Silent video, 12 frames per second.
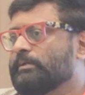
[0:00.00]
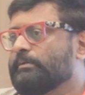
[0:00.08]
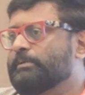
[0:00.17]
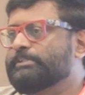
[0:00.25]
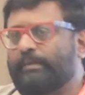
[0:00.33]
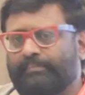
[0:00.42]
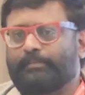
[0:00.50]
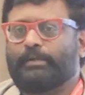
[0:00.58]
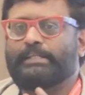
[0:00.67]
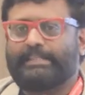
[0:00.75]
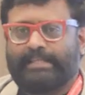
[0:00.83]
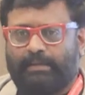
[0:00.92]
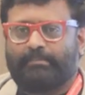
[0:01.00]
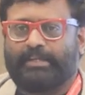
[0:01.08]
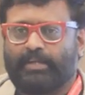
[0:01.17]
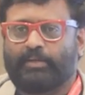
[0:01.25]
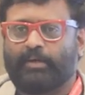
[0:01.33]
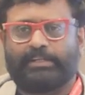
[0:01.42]
Because everybody thinks I'm
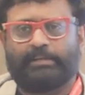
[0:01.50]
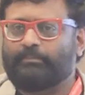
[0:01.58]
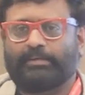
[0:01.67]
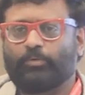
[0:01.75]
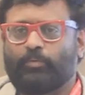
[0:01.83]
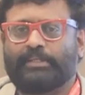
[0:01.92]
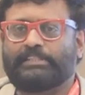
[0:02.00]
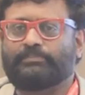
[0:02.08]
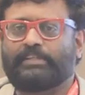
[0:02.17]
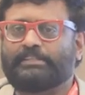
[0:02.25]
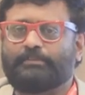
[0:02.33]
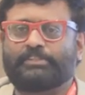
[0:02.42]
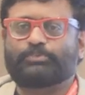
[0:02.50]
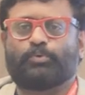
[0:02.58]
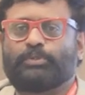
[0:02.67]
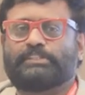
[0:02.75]
making content, but no one is watching because Google